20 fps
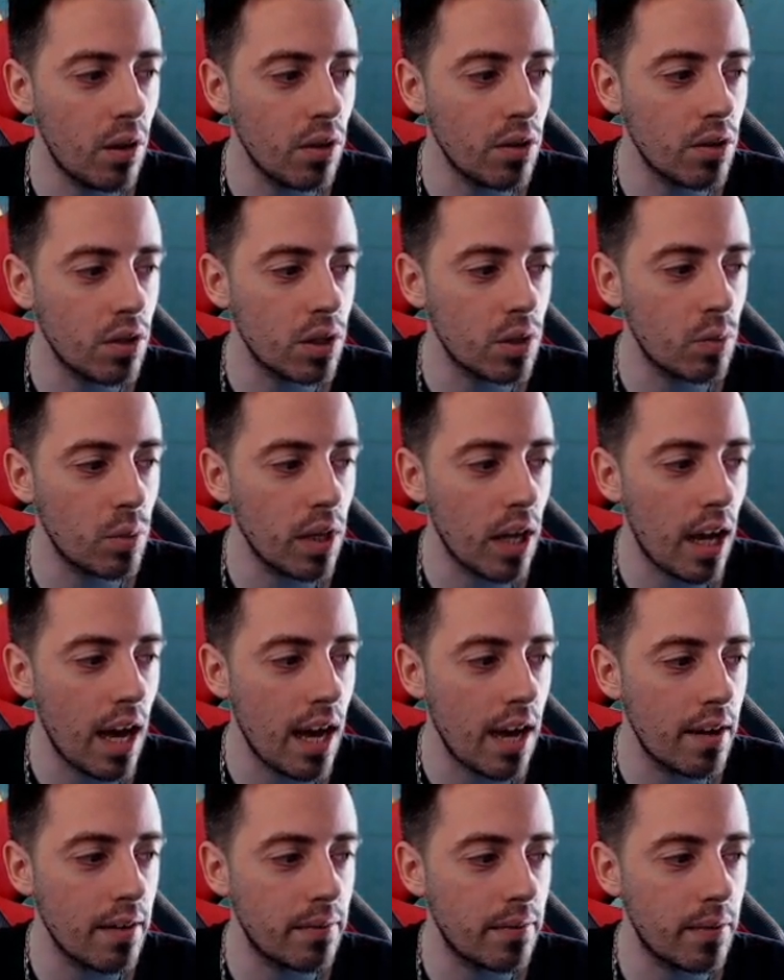others we
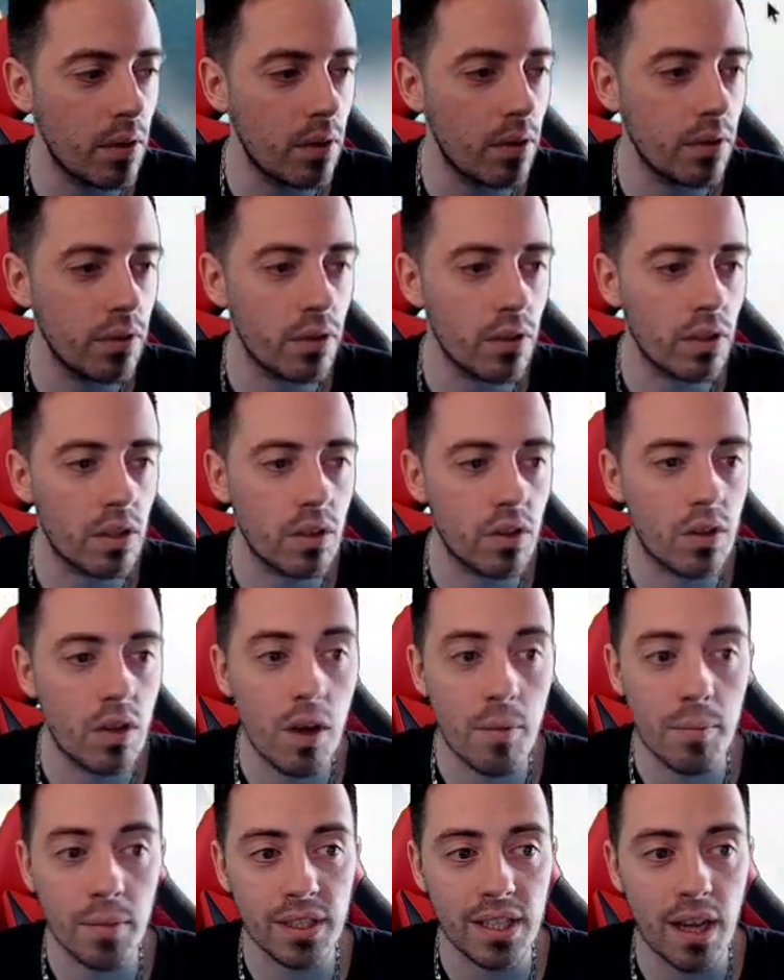have on the
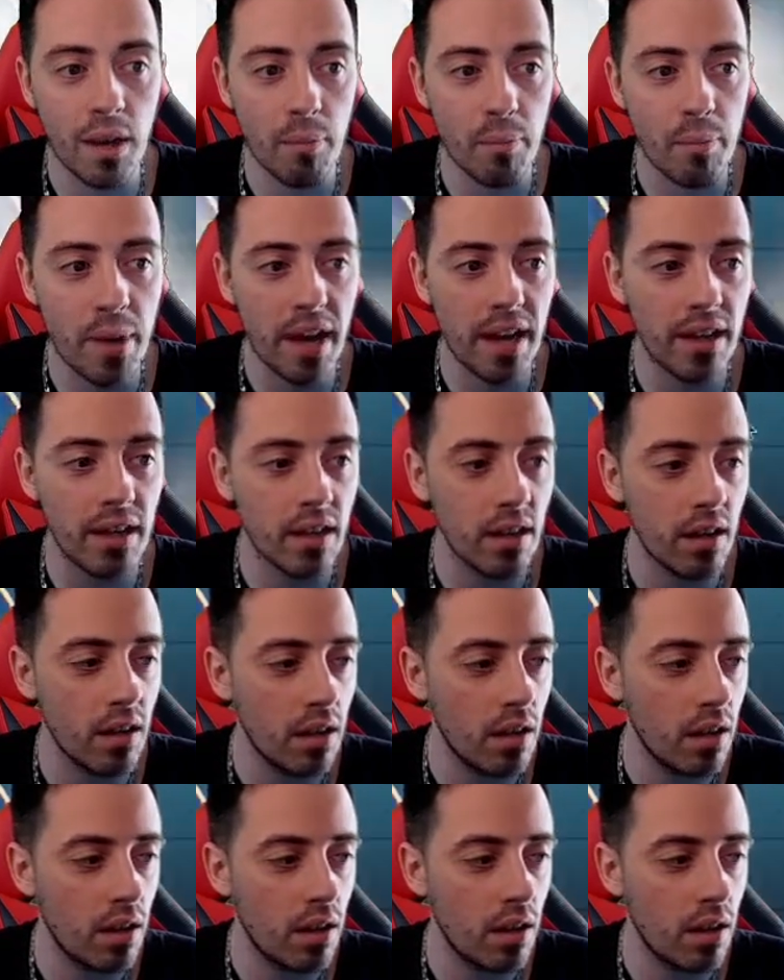common campaign.